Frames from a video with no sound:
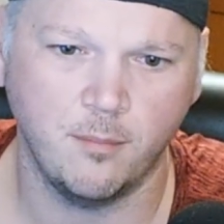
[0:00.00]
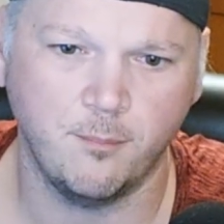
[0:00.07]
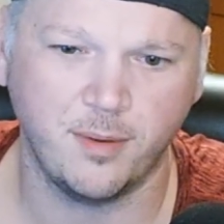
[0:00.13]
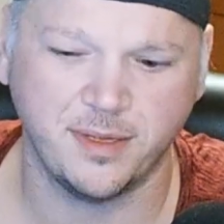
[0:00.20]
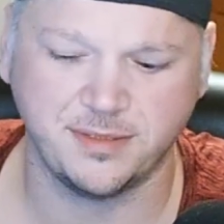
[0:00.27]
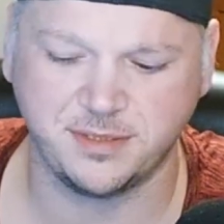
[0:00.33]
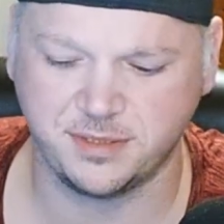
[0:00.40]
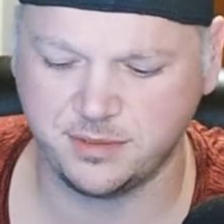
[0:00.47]

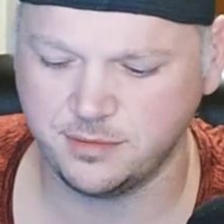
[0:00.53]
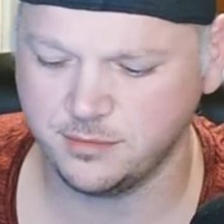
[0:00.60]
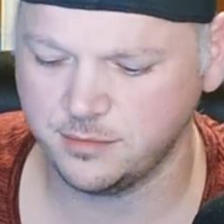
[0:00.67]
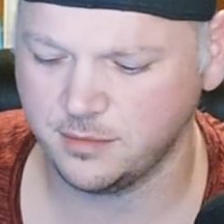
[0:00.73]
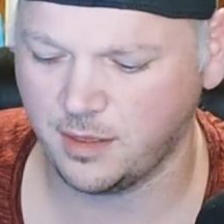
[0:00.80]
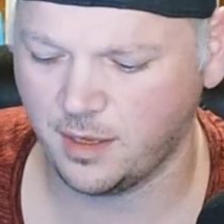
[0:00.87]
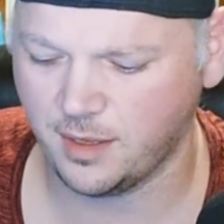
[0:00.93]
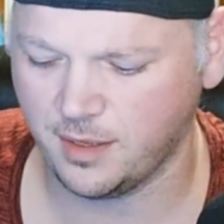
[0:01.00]
But
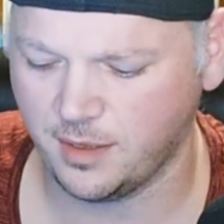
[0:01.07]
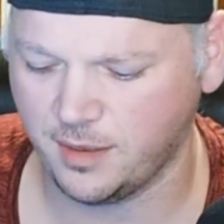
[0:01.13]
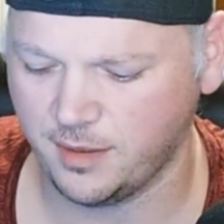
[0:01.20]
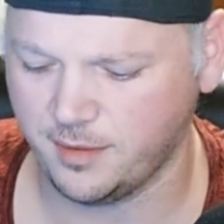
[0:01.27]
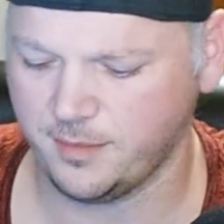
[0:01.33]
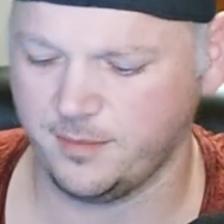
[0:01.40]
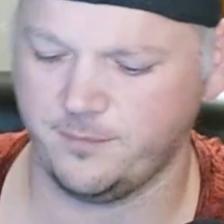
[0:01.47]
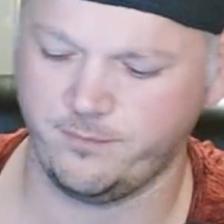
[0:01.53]

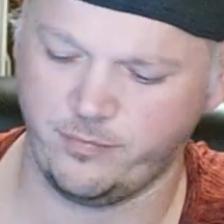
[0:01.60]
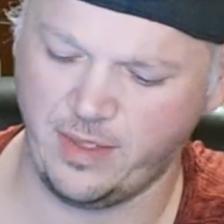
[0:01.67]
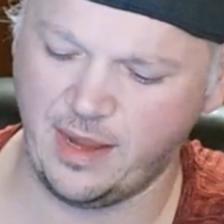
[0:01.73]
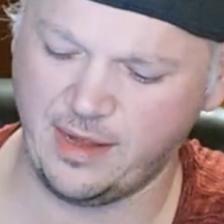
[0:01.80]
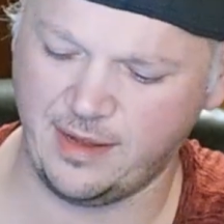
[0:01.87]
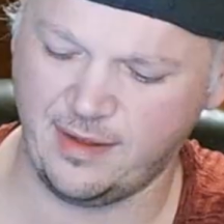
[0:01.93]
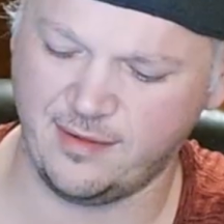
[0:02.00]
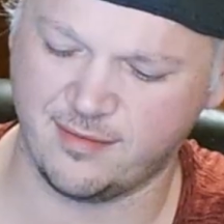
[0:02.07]
And
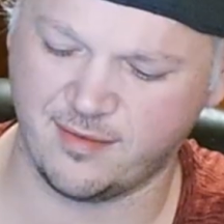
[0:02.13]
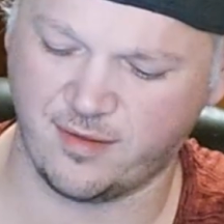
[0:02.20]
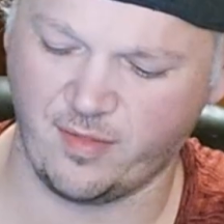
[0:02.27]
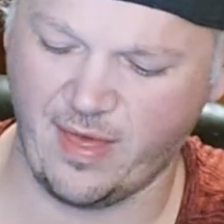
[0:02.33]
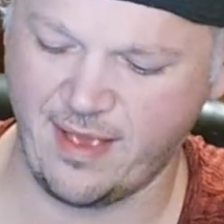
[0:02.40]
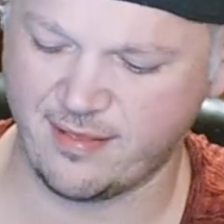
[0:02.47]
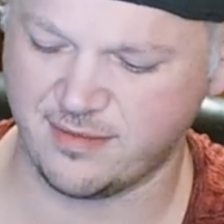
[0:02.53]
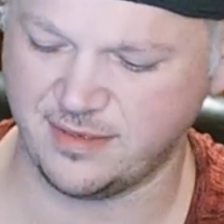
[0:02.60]
it is a
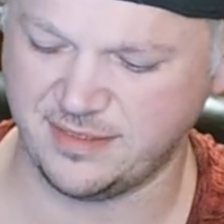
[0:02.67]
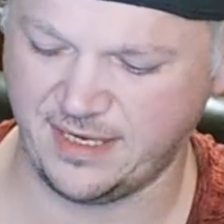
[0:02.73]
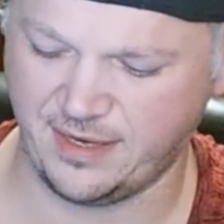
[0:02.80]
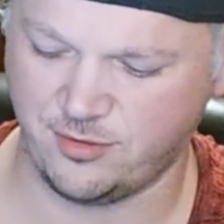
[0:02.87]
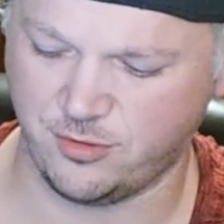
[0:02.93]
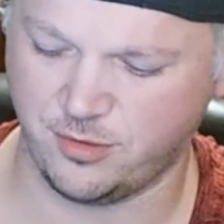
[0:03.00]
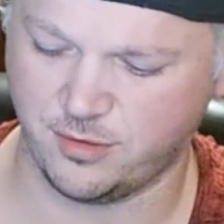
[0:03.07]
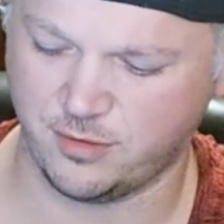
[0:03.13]
glass
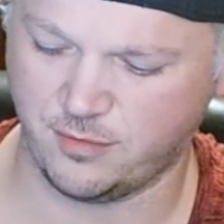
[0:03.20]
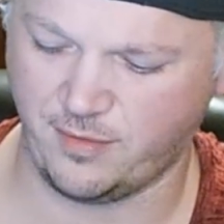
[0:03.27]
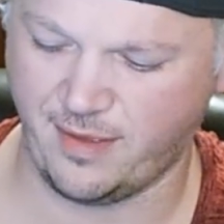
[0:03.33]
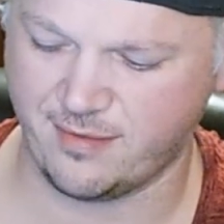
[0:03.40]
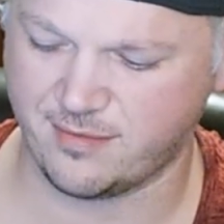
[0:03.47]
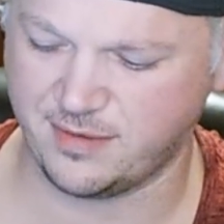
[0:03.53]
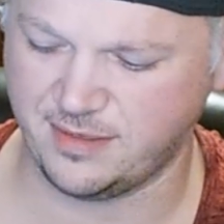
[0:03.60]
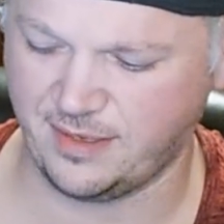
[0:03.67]
container.
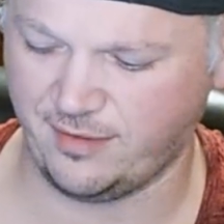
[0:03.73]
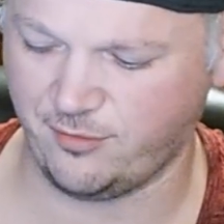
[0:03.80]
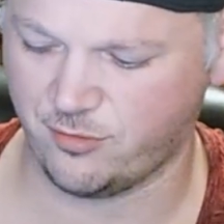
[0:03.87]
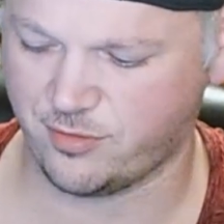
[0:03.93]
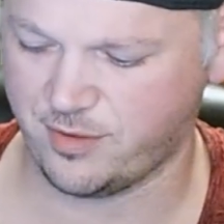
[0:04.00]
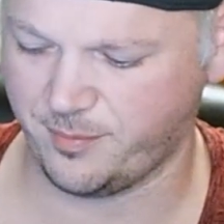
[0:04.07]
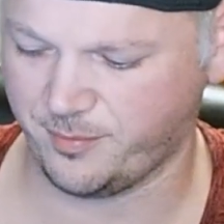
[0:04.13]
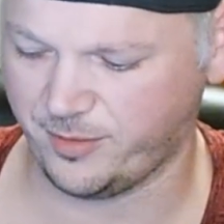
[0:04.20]
Glass
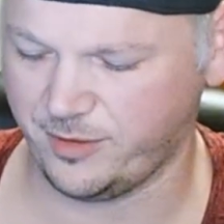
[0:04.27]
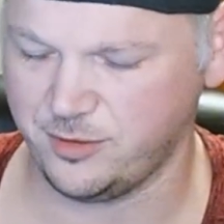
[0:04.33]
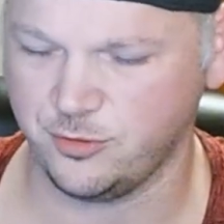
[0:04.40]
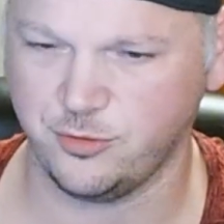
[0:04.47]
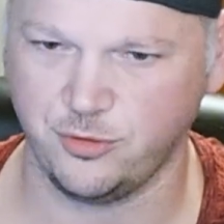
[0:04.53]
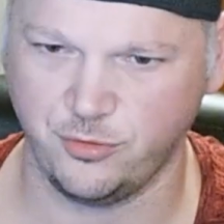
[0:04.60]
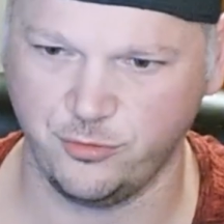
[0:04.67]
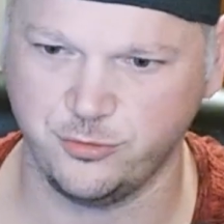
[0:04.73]
containers typically
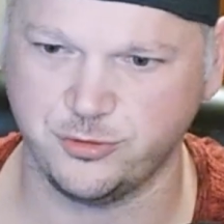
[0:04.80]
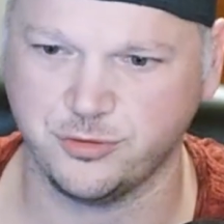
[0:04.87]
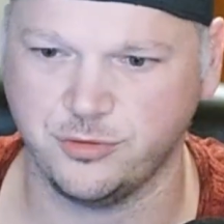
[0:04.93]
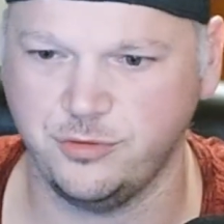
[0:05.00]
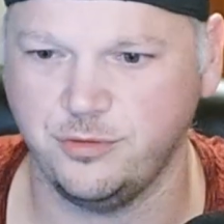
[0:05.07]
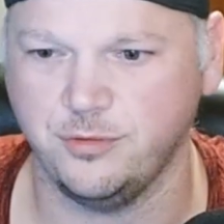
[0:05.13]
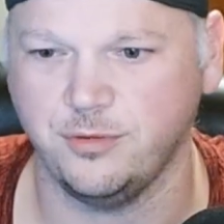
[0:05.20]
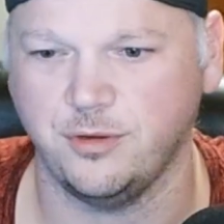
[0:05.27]
do you lose
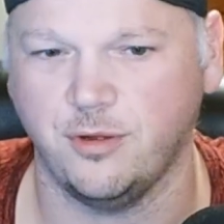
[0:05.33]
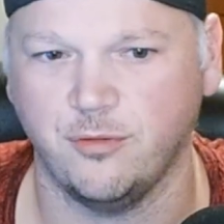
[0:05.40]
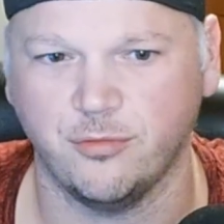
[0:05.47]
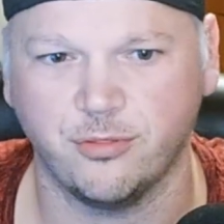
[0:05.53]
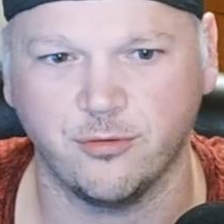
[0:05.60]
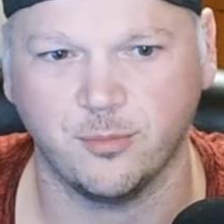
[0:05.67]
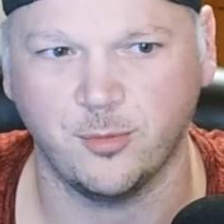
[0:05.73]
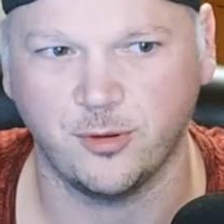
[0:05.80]
your
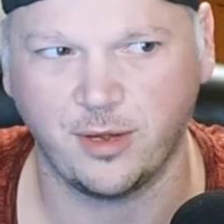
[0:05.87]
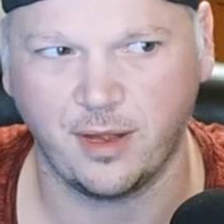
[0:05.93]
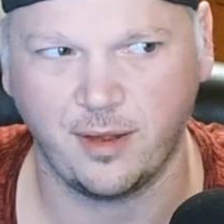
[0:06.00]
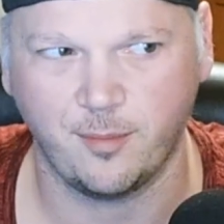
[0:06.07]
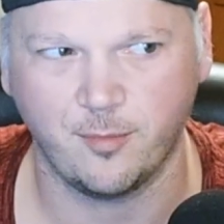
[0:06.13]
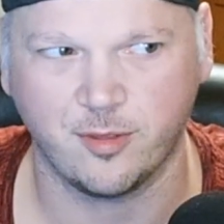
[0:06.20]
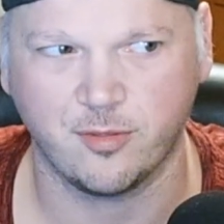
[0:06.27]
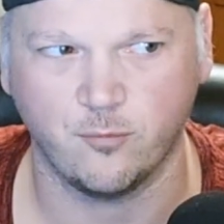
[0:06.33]

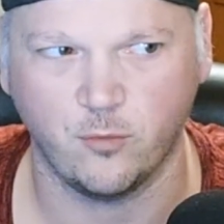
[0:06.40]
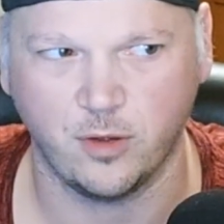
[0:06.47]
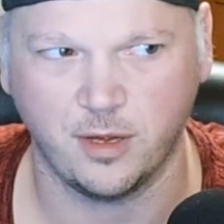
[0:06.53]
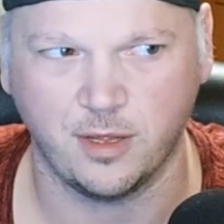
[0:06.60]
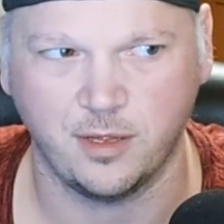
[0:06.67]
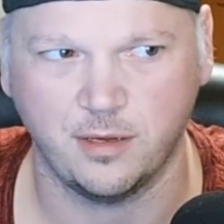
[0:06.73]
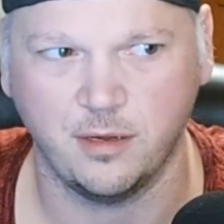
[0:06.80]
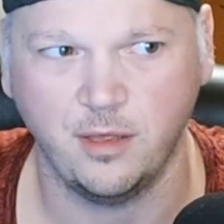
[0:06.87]
thermodynamics and
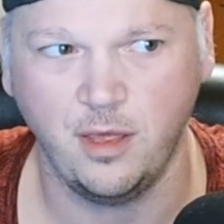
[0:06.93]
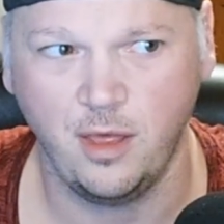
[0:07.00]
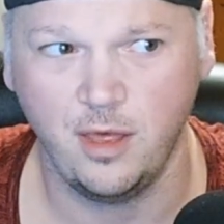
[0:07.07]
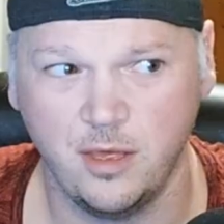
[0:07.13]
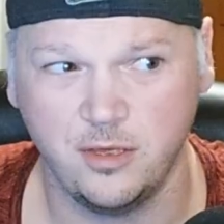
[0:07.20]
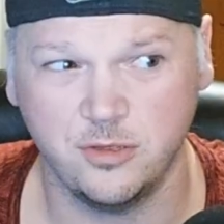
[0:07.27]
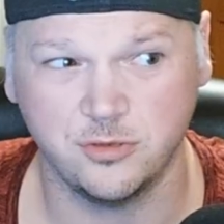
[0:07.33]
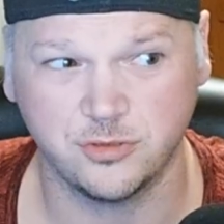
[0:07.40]
whatnot.
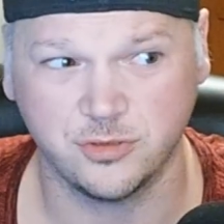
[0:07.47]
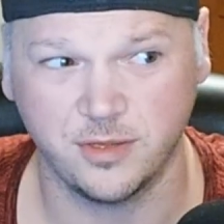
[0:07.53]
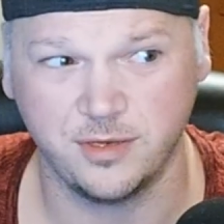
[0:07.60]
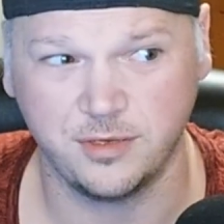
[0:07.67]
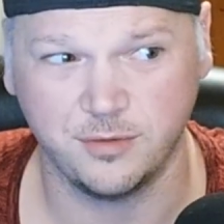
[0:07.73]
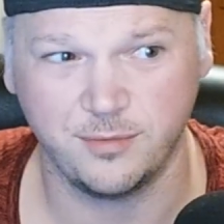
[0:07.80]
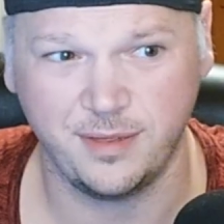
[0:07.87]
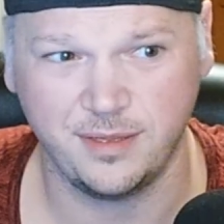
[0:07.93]

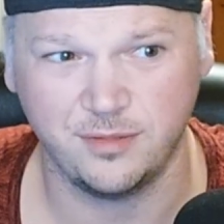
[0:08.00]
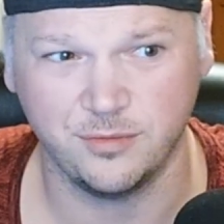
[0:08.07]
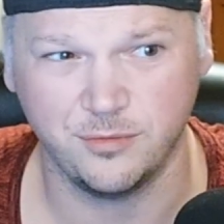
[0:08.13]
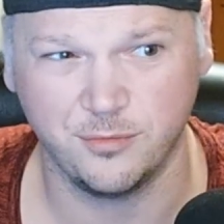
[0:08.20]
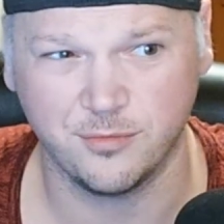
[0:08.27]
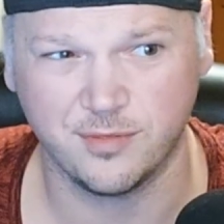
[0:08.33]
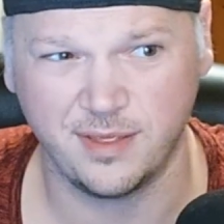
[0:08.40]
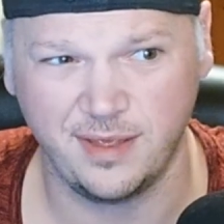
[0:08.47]
Usually do
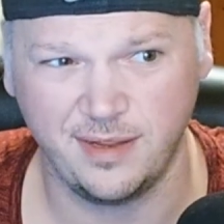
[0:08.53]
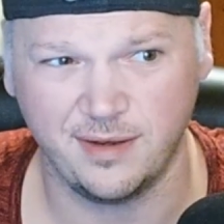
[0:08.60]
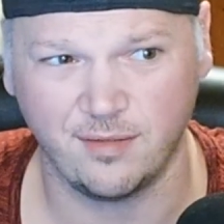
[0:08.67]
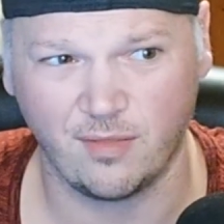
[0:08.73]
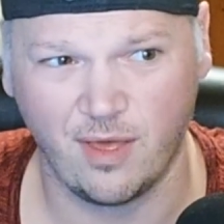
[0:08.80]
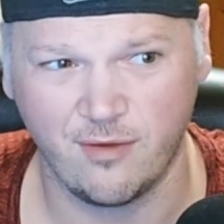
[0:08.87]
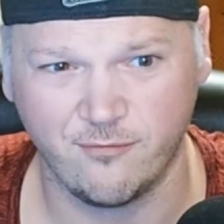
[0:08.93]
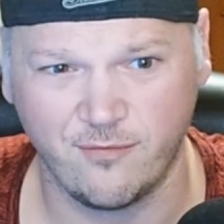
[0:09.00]
lose heat
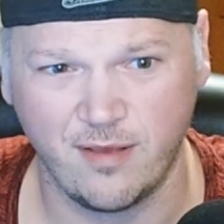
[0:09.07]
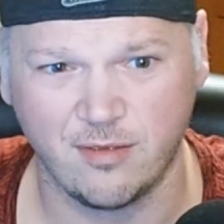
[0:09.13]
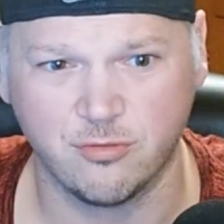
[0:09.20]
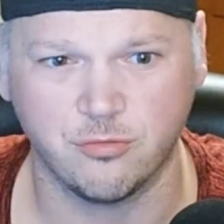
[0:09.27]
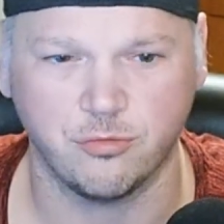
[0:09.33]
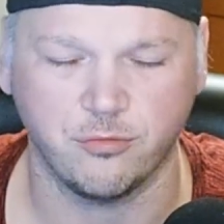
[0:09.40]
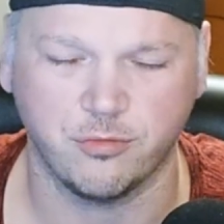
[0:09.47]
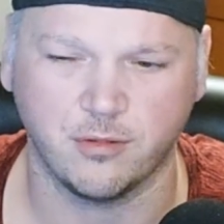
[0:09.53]
a lot
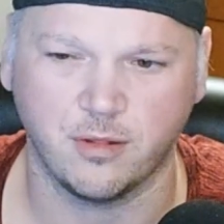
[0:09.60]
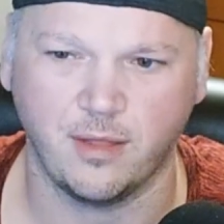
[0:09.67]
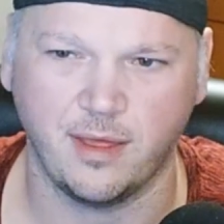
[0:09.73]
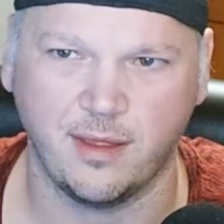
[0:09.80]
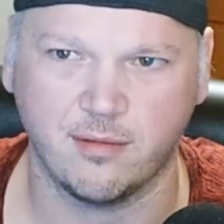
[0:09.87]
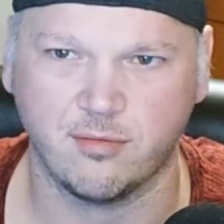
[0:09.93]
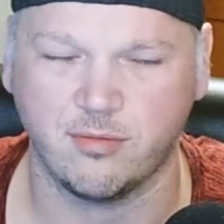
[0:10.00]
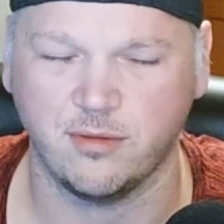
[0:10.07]
faster through the
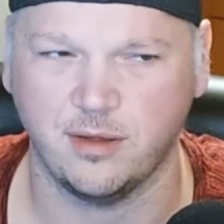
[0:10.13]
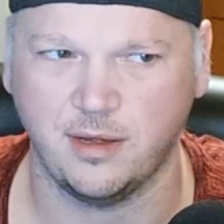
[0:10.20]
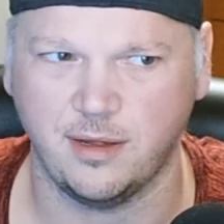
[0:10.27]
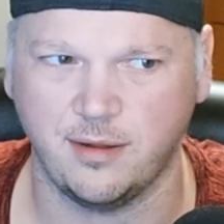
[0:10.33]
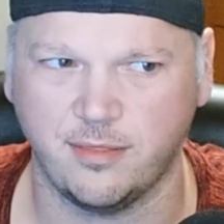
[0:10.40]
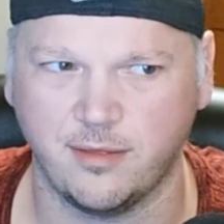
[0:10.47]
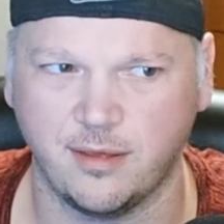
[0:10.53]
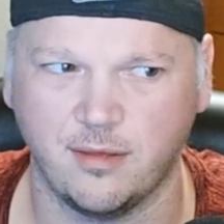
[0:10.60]
glass than
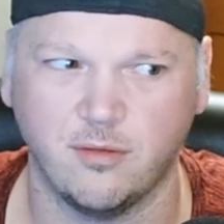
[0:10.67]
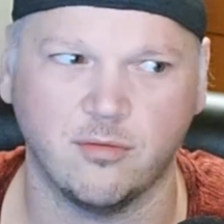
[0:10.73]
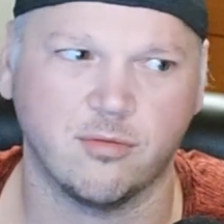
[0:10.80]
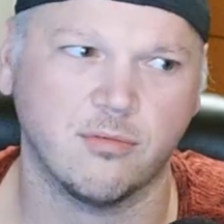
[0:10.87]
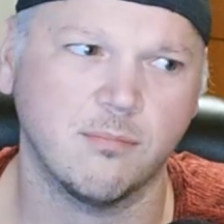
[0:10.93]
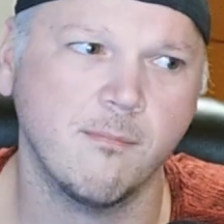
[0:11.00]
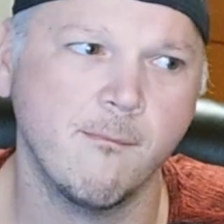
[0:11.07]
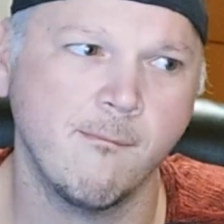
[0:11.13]
anything
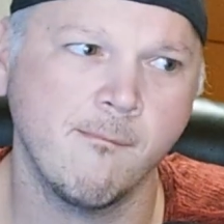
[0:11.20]
else.